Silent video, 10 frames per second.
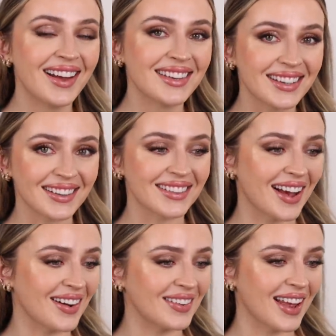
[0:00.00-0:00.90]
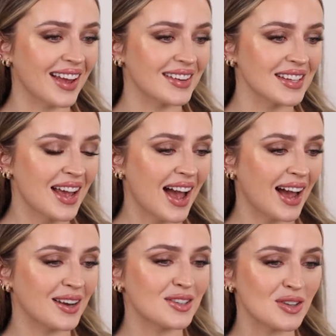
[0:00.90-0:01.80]
turned out and
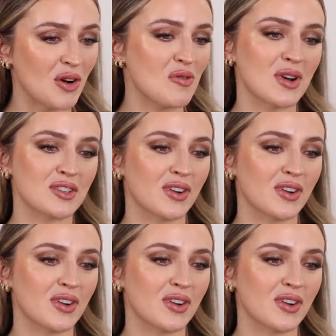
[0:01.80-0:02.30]
had so much